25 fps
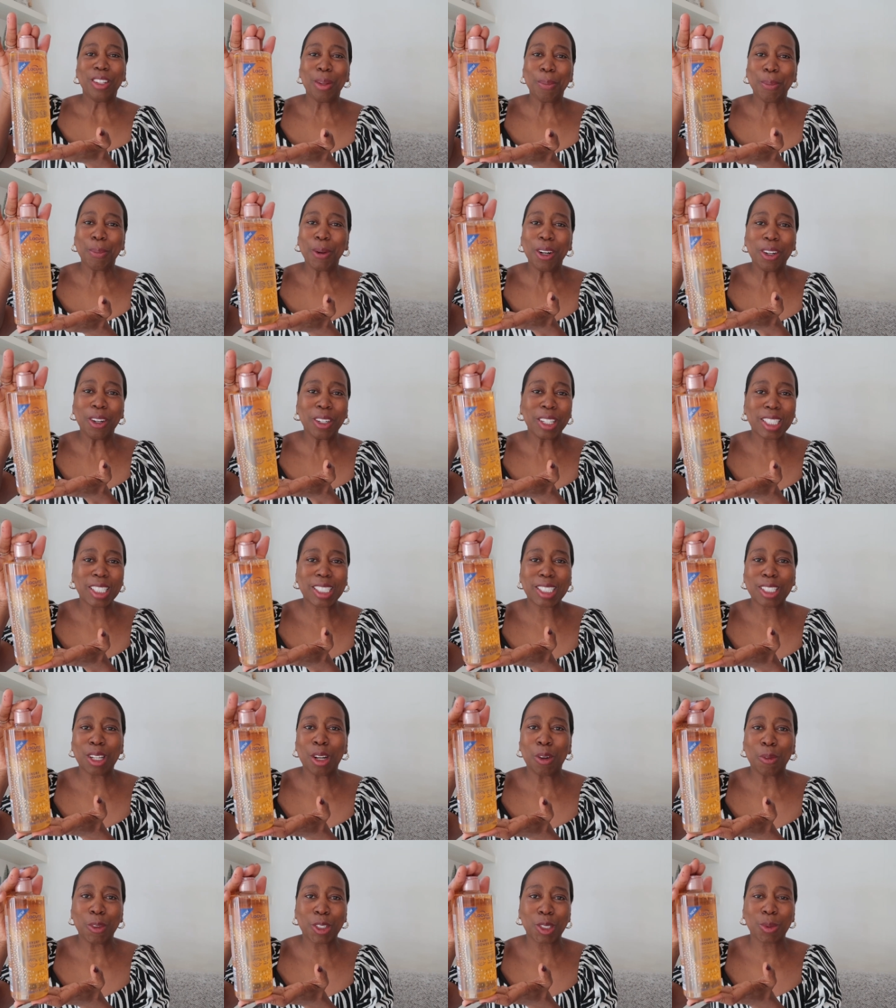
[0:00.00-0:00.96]
the bottle
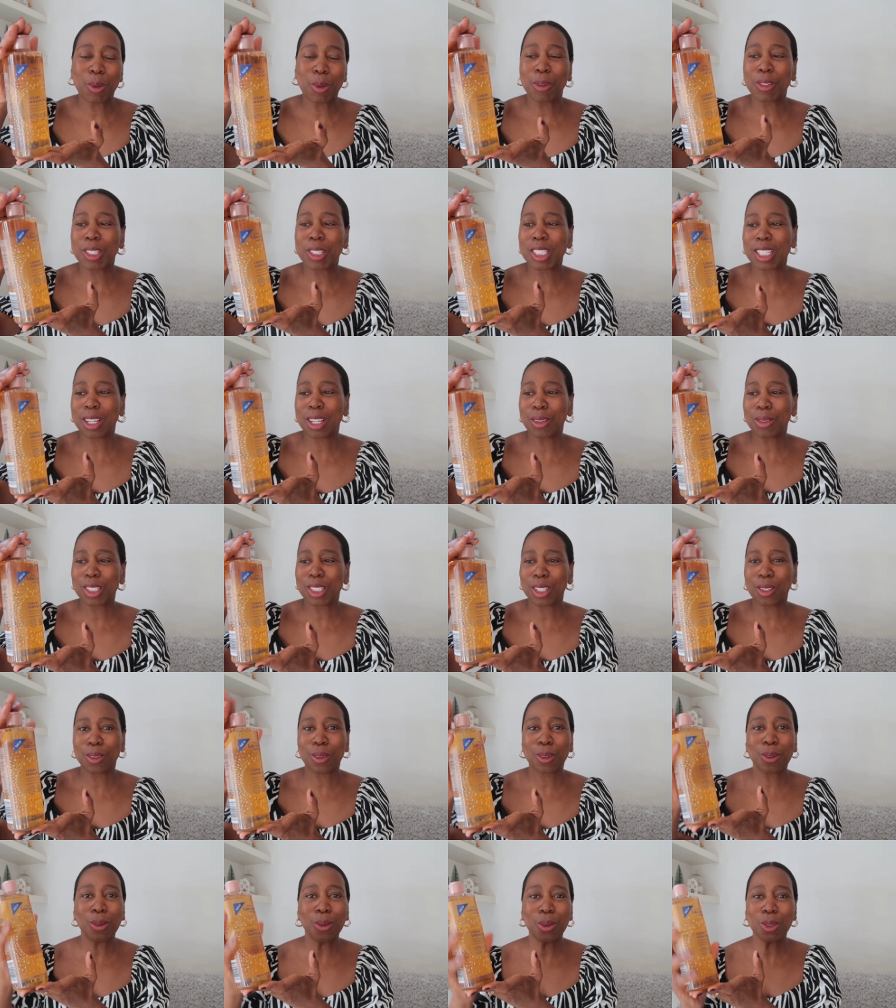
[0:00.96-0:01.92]
itself as well is so
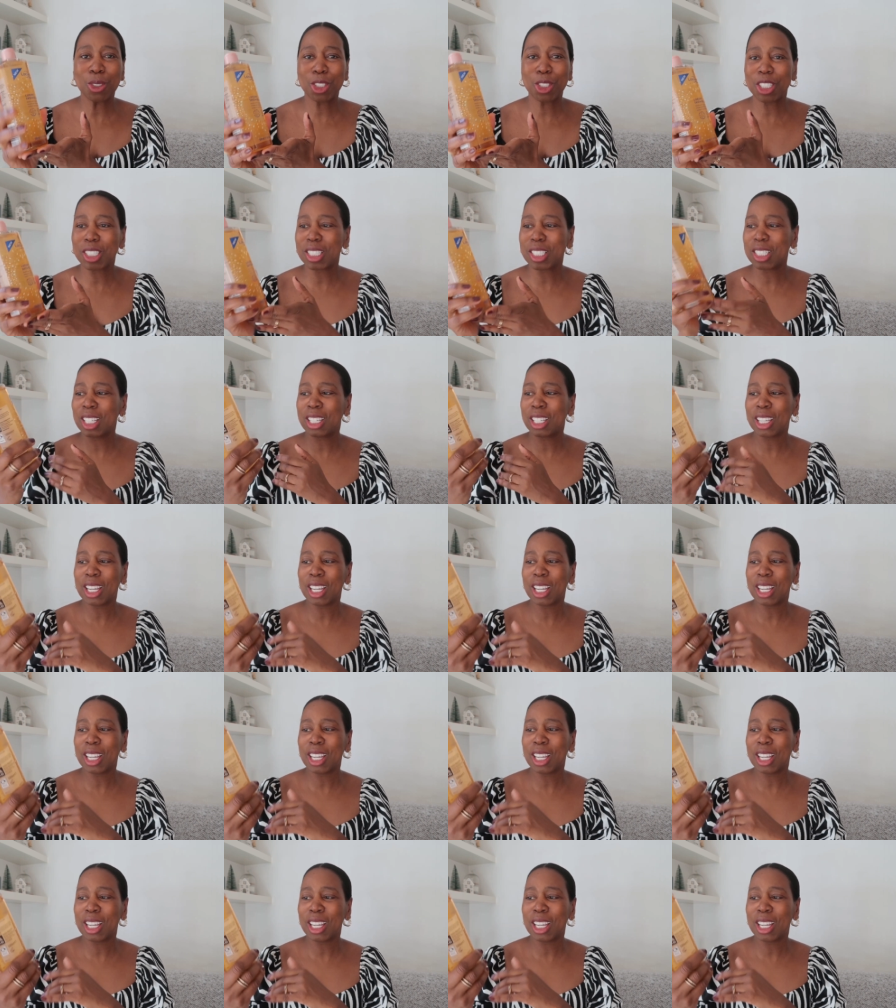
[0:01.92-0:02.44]
so gorgeous